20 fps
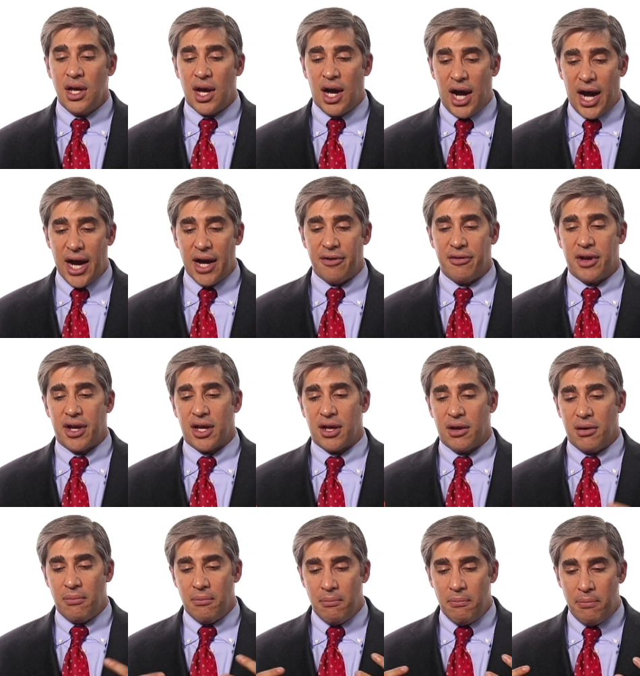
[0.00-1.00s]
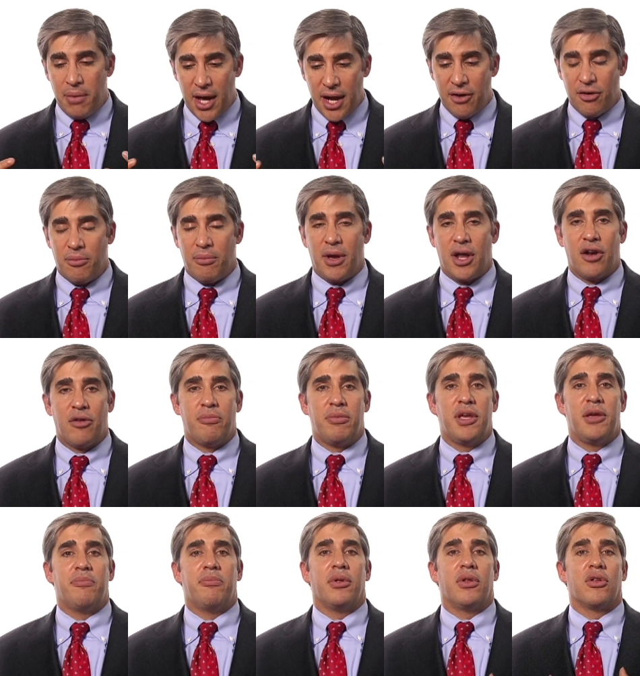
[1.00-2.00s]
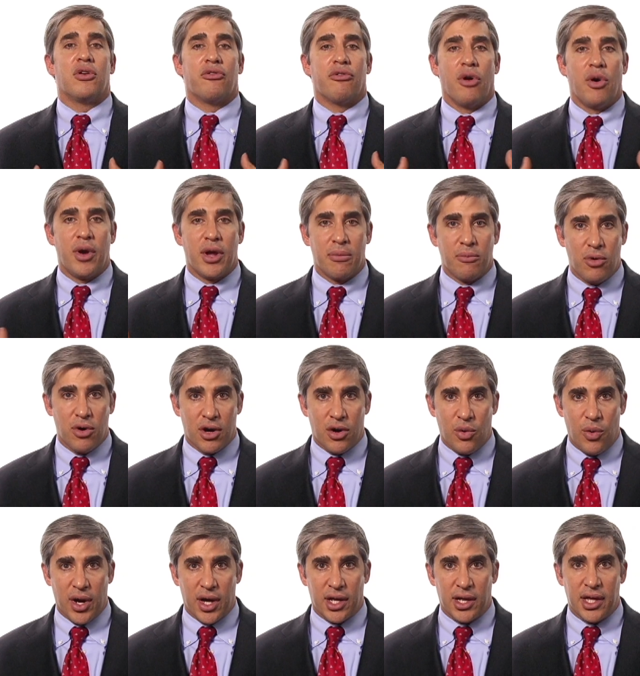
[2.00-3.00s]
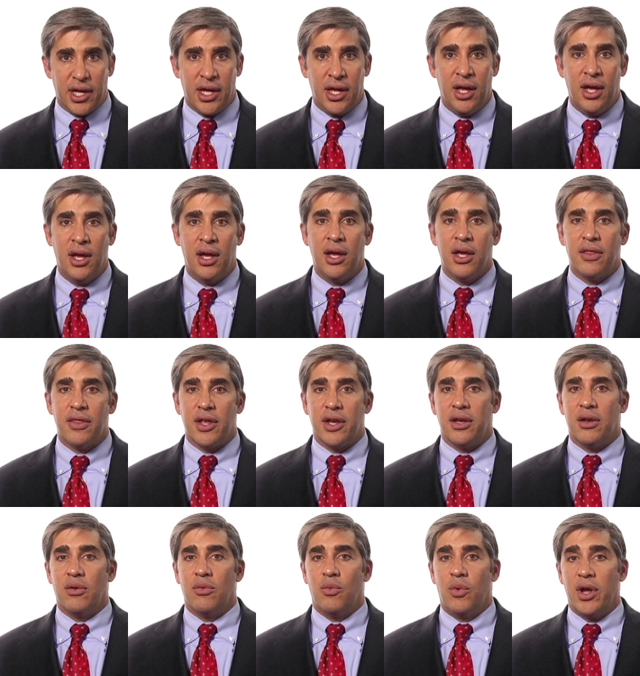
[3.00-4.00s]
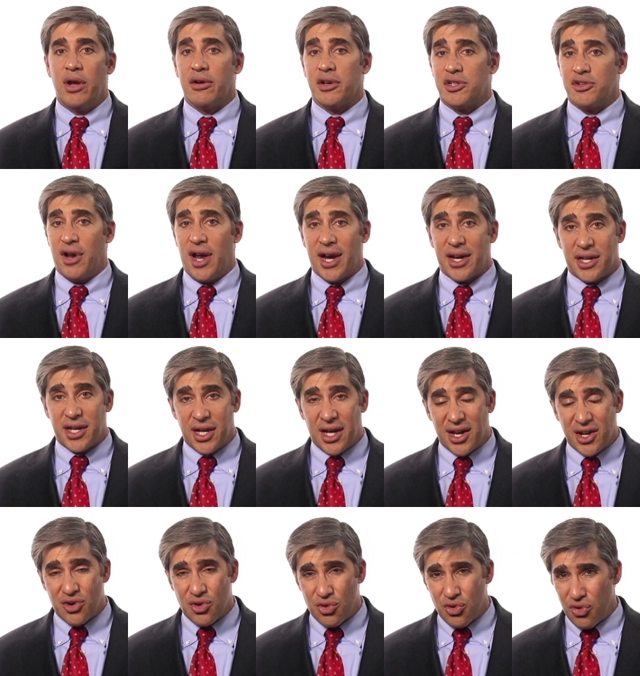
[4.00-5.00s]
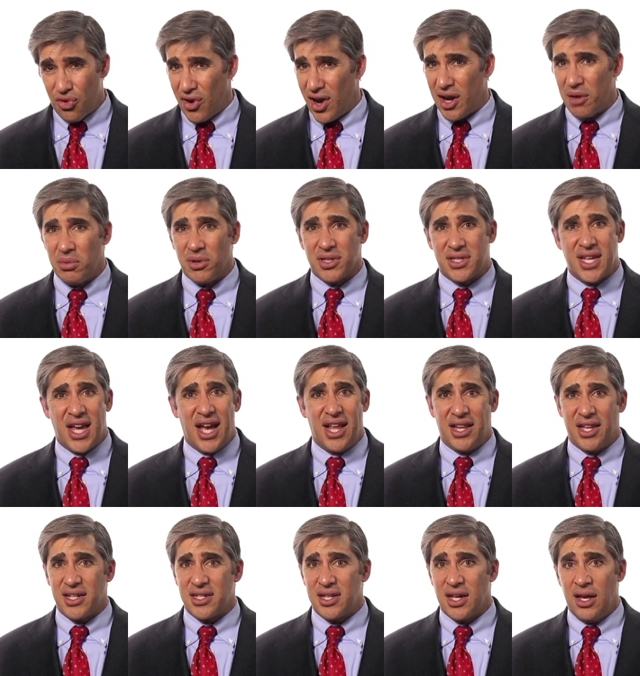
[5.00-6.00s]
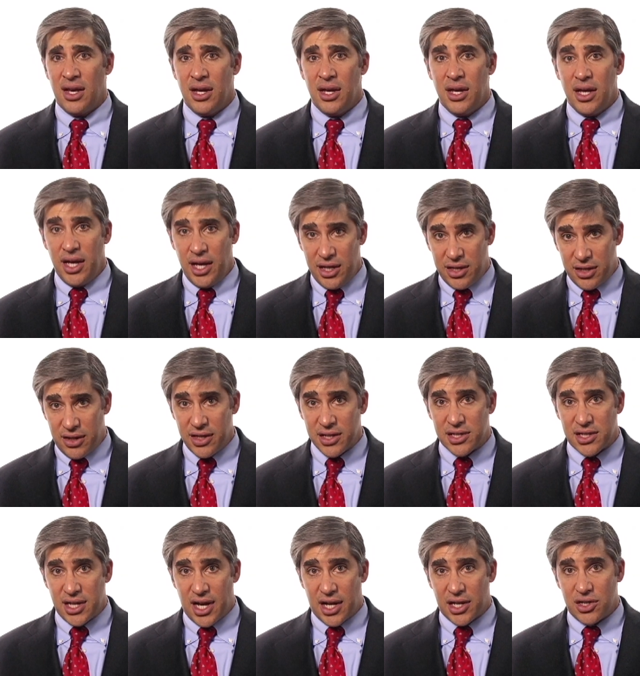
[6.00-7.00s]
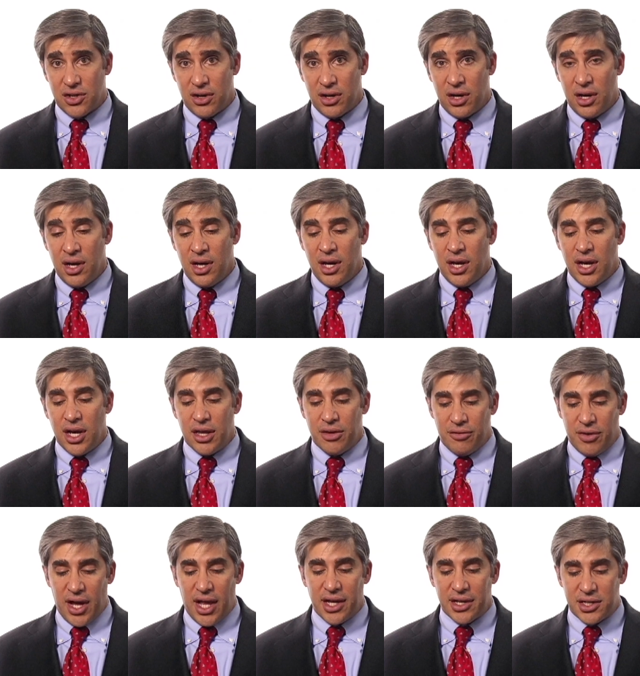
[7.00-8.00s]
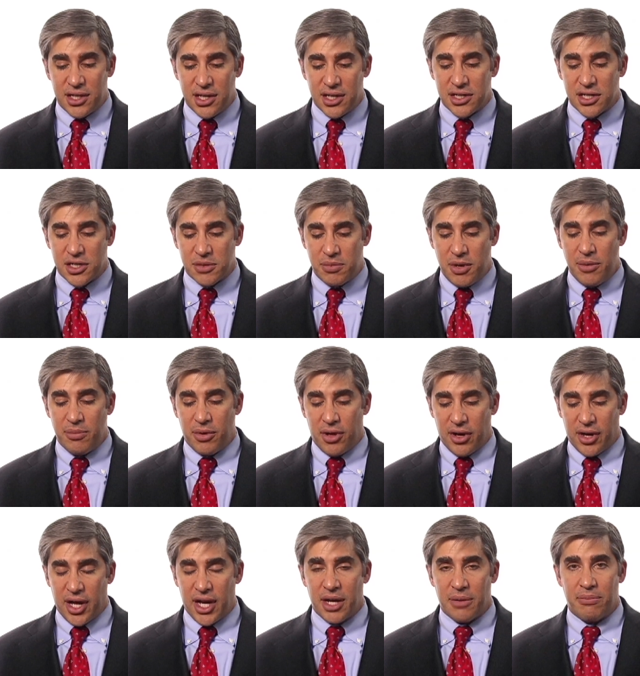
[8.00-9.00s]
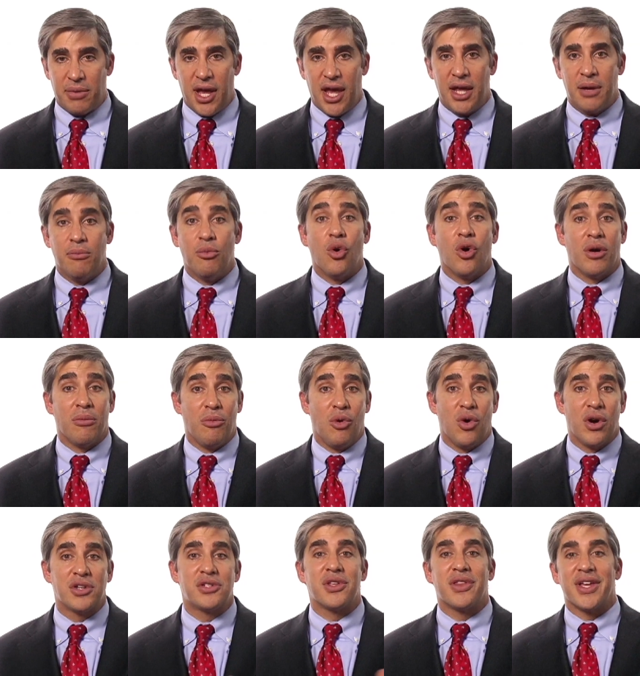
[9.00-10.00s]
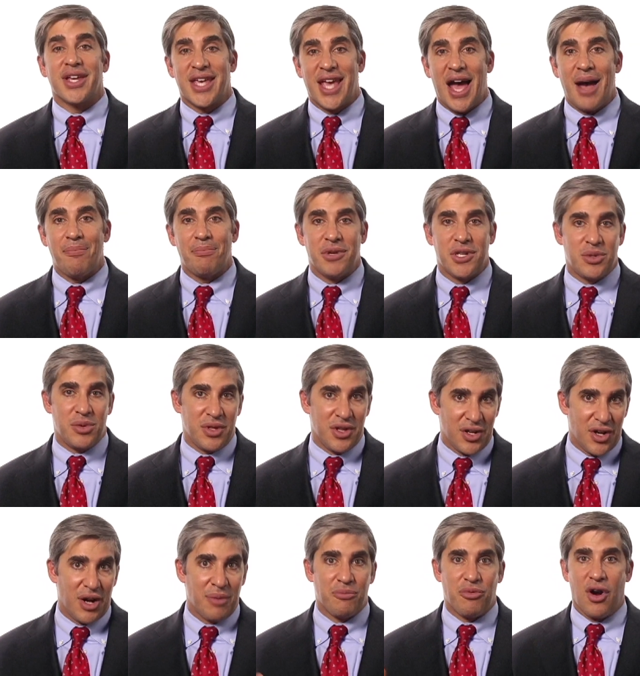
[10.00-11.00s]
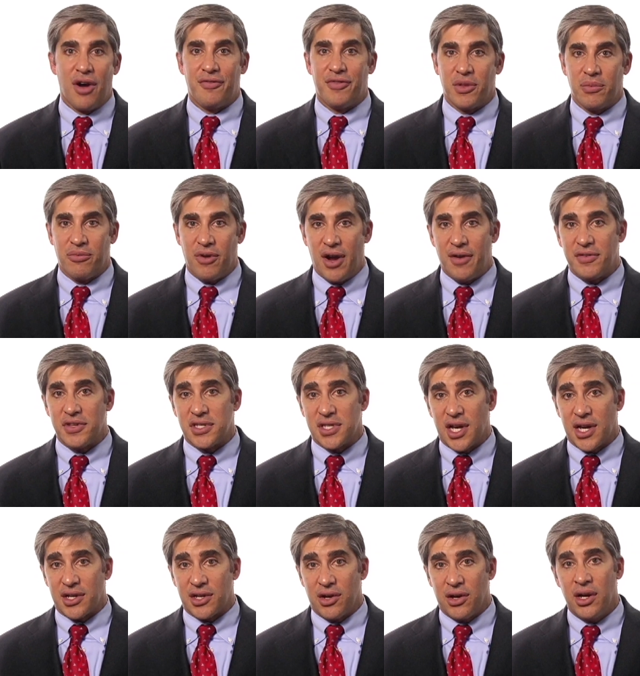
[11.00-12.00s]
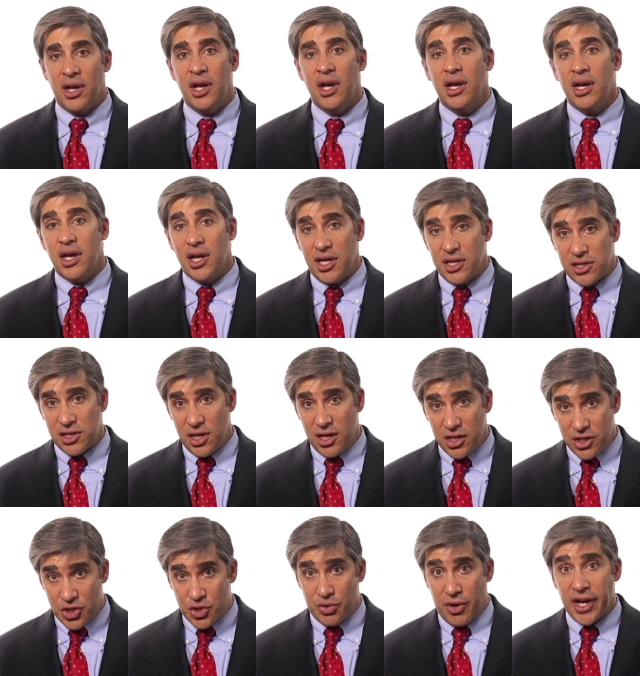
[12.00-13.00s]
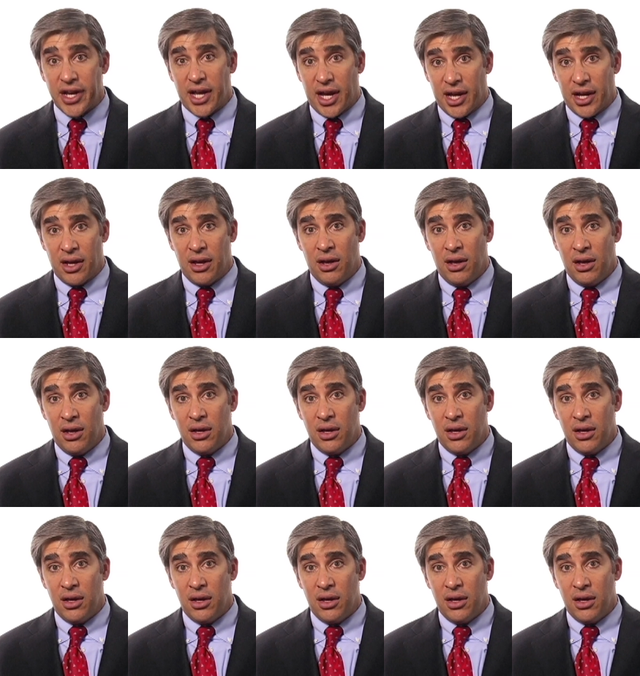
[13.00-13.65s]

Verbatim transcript: hiring better and better people, growing more quickly, that we are attracting incredible talent into this sector. And the reality is, is people are getting paid more and more, so the gap between the nonprofit and the private sector is, is shrinking.